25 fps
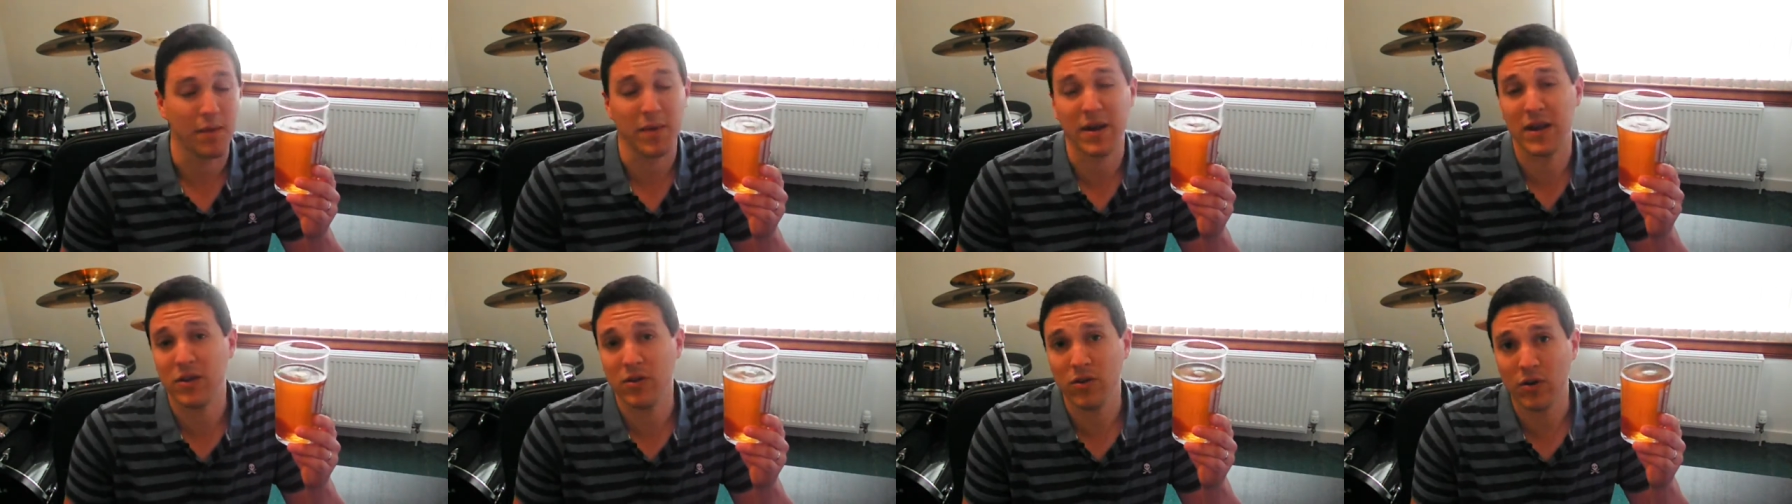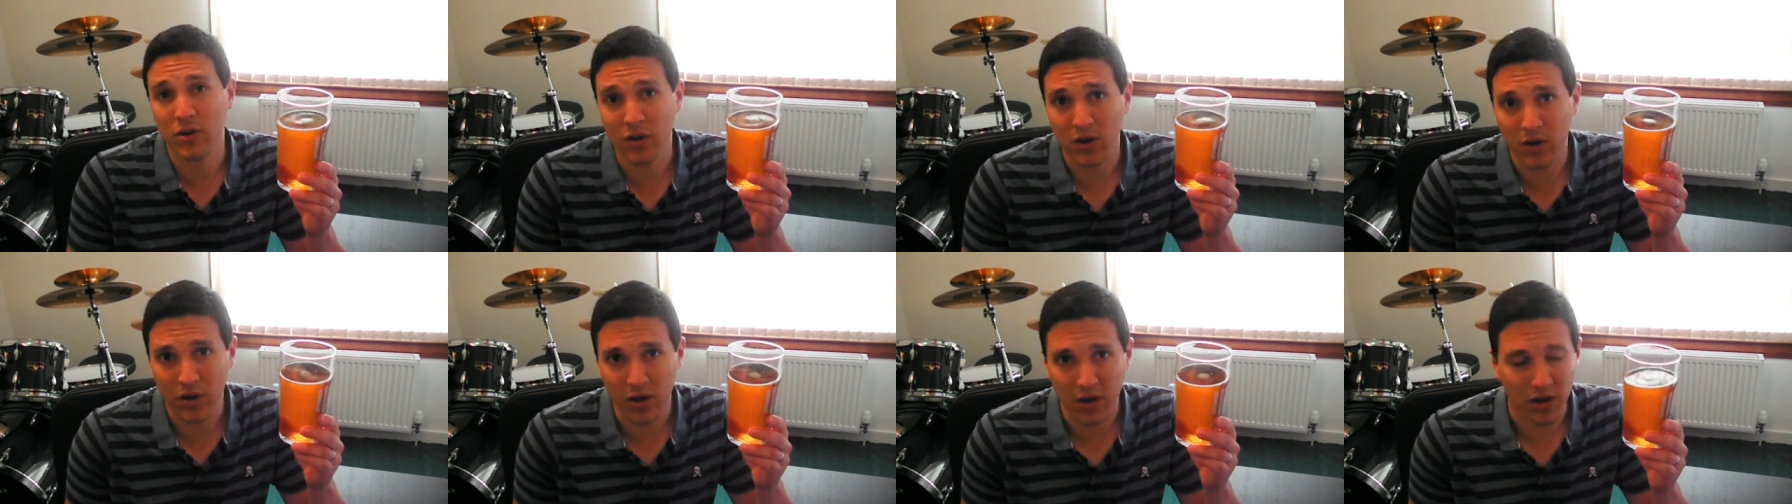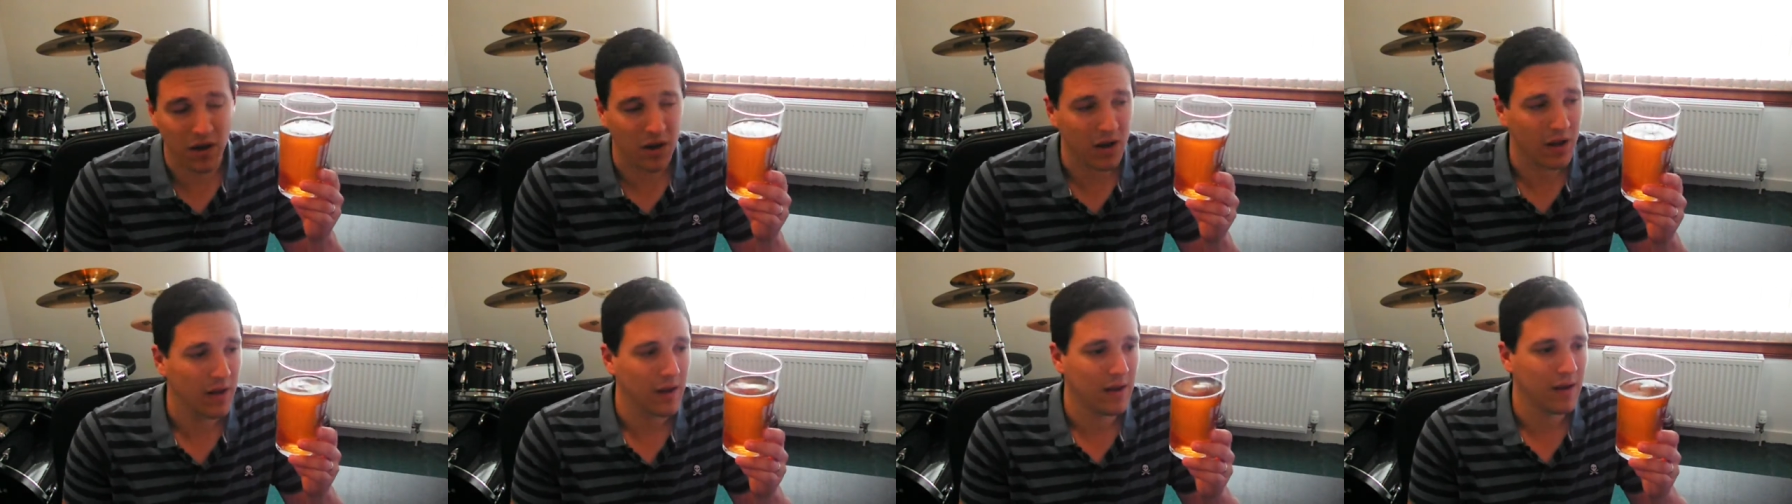I mean, you
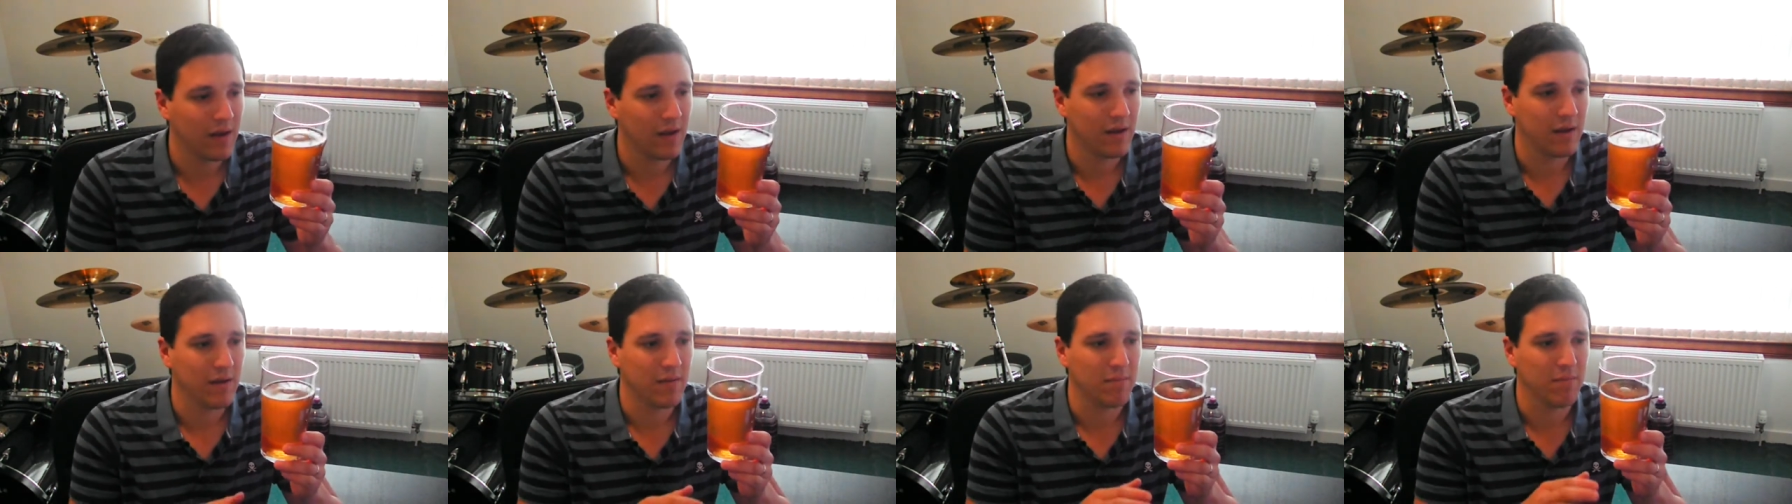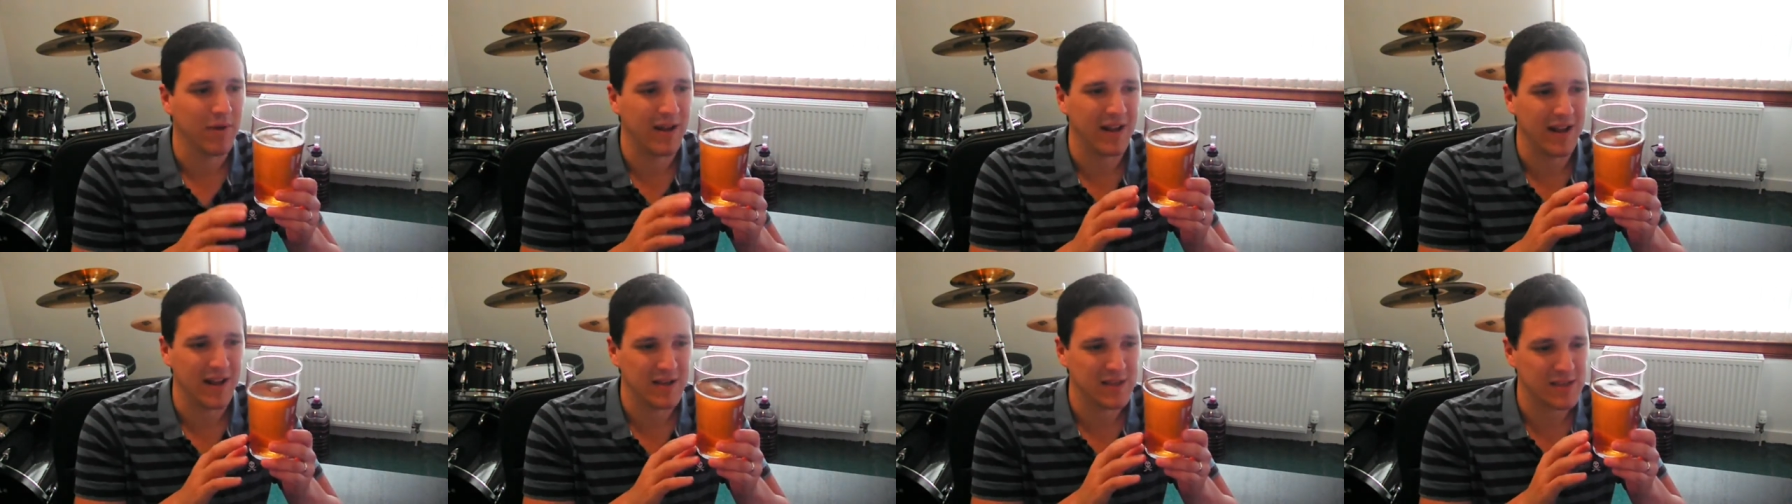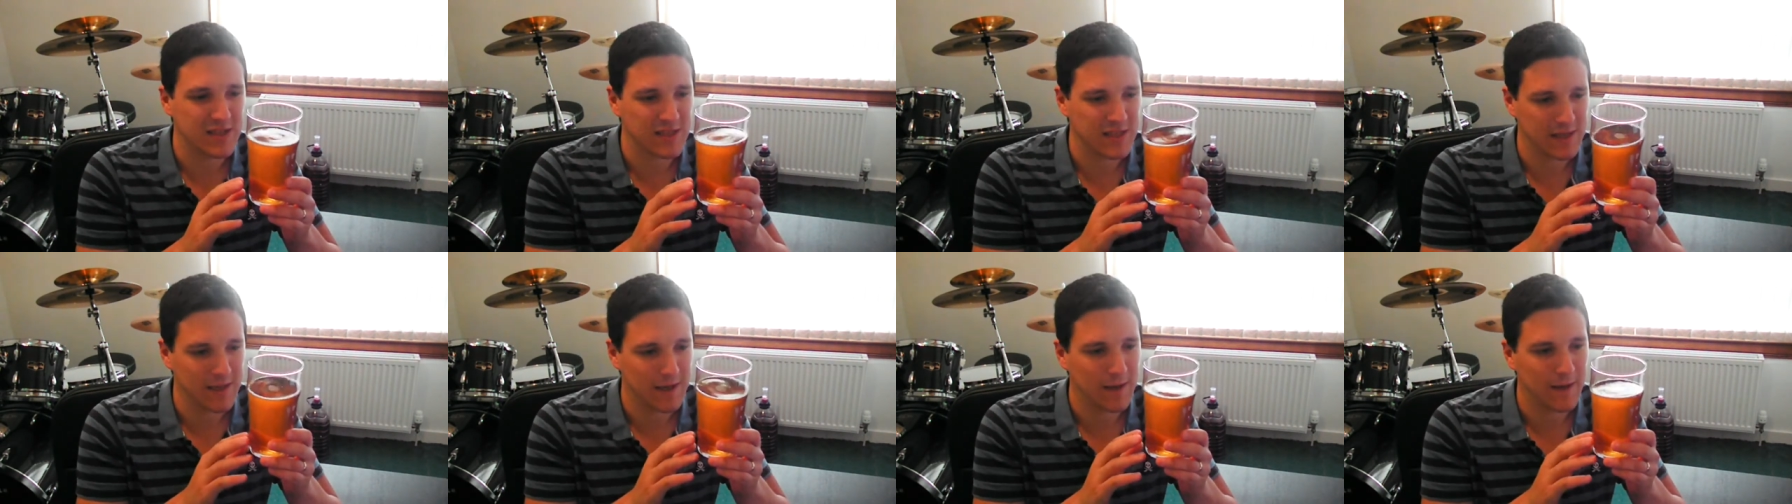could, but
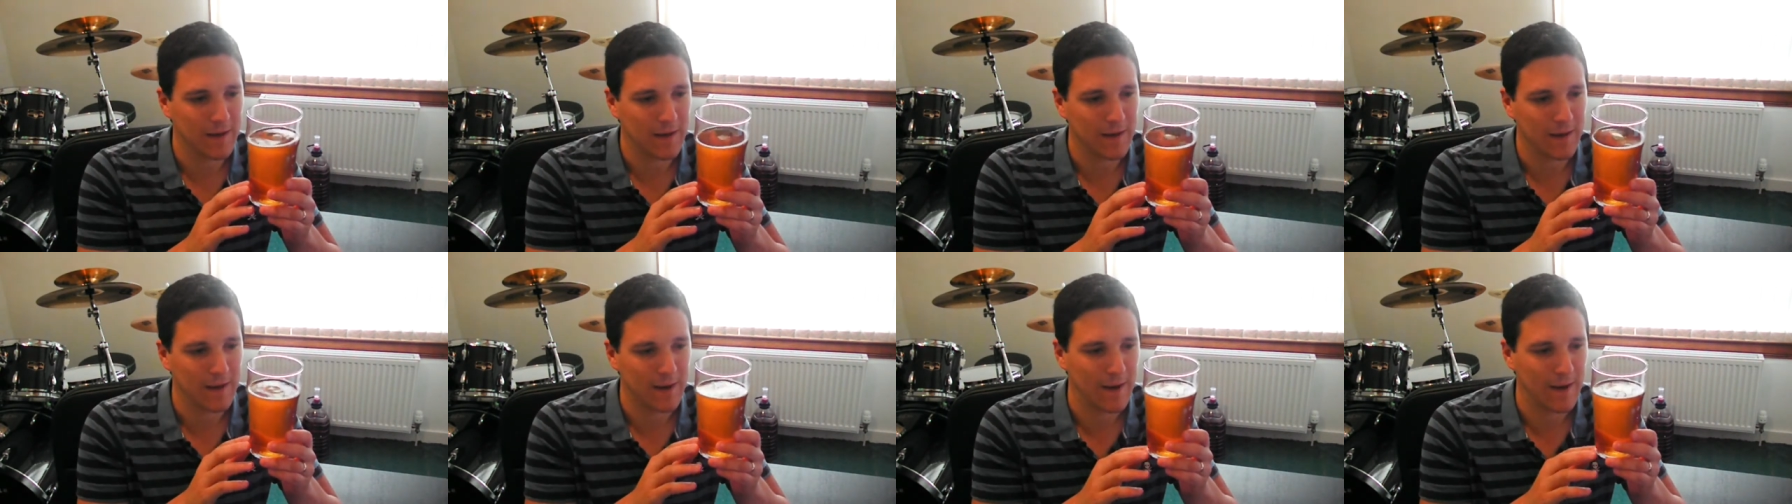it's